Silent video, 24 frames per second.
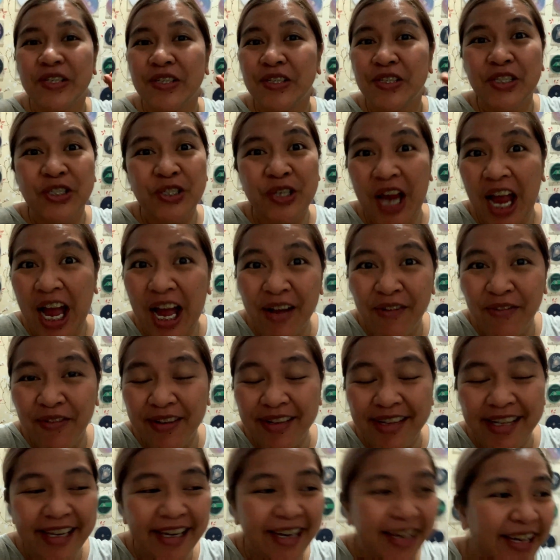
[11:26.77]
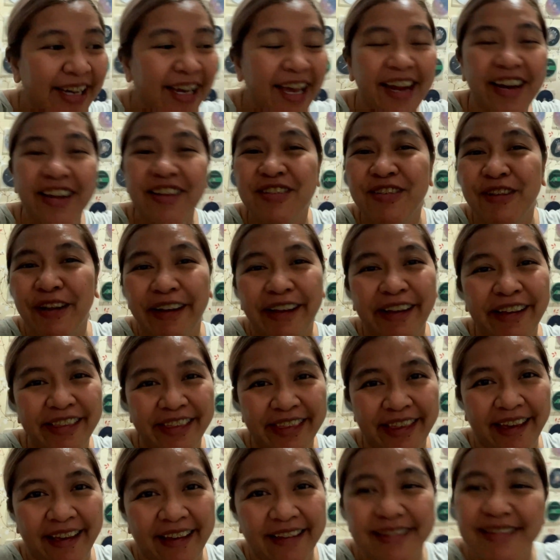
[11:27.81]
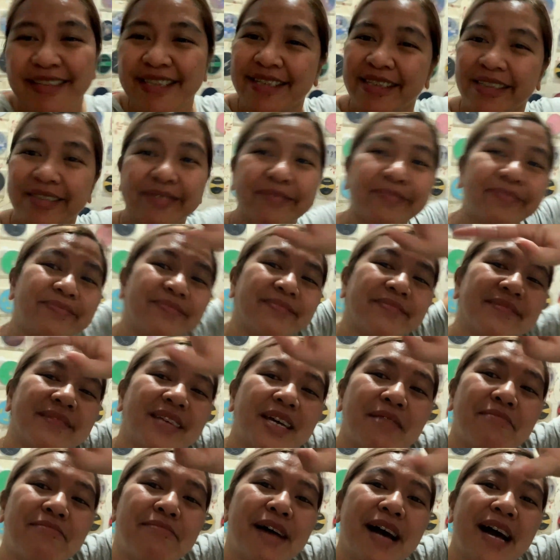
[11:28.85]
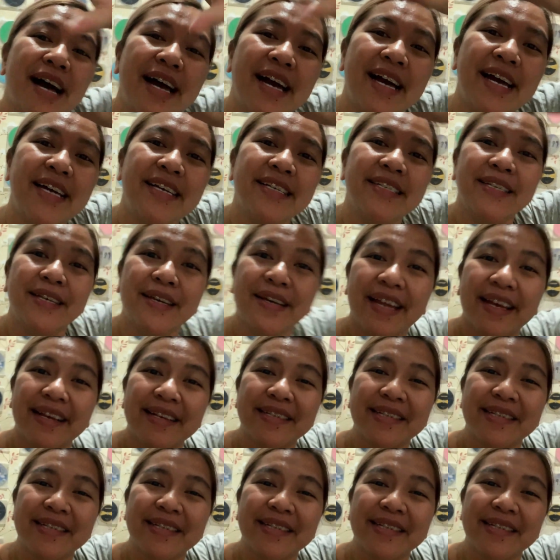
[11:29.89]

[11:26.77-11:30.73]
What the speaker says: traveling and enjoying things. Bye, see you next